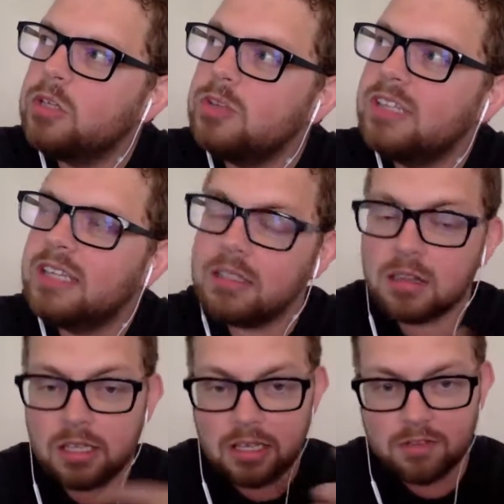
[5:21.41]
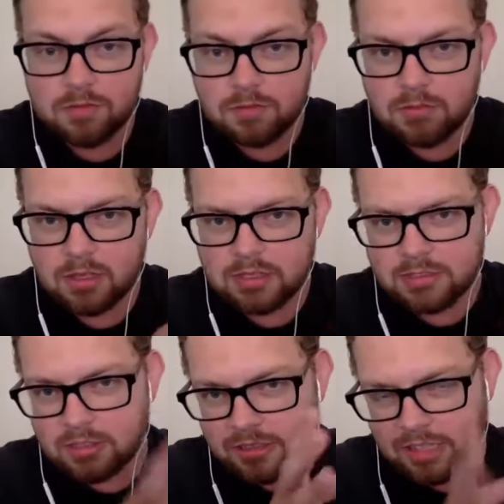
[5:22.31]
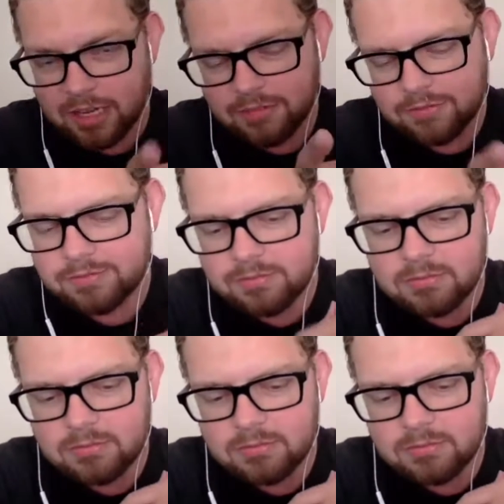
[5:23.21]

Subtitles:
did leave, kind of